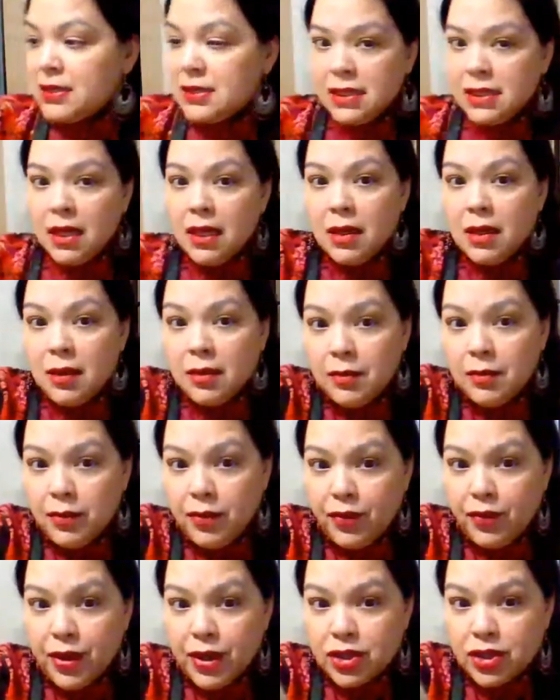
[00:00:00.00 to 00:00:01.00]
some
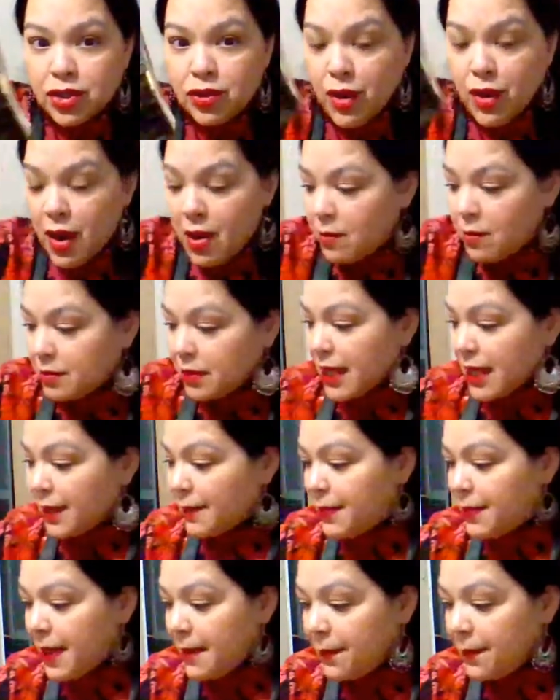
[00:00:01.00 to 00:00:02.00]
fresh ground black
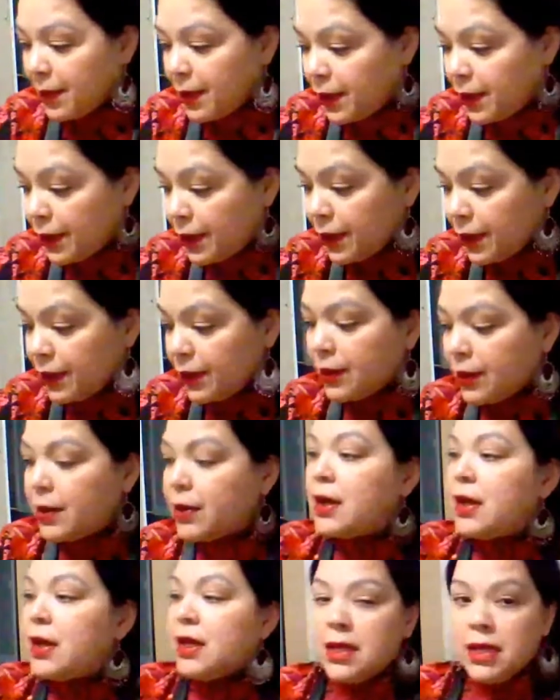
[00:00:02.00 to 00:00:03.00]
pepper,
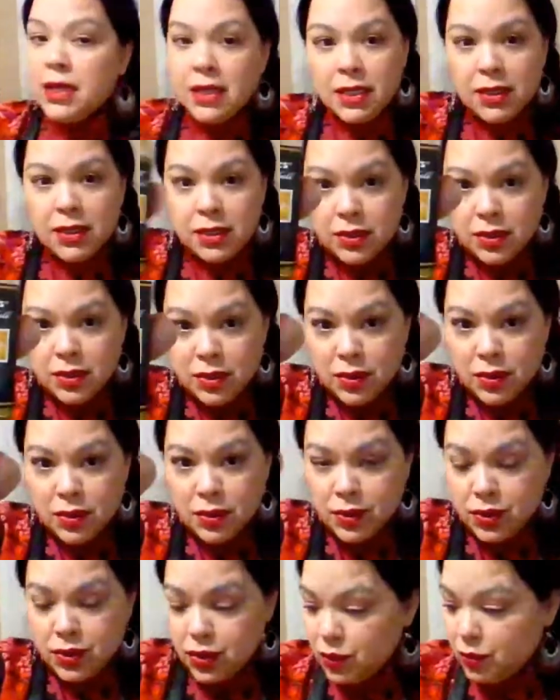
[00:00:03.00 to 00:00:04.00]

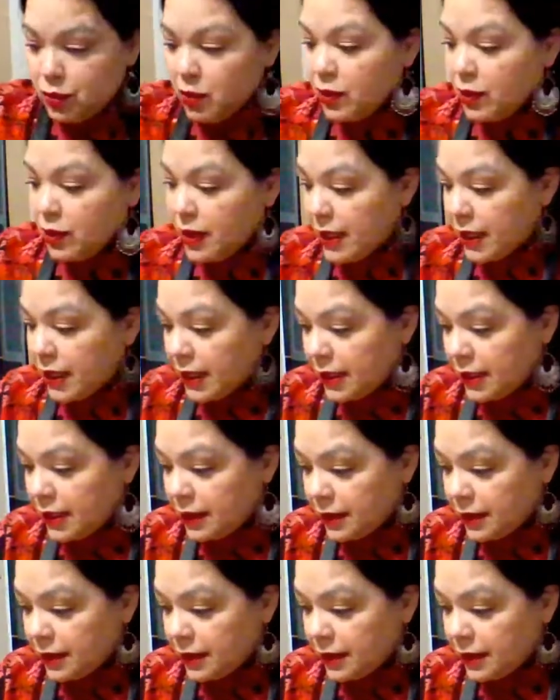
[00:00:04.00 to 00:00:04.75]
turmeric,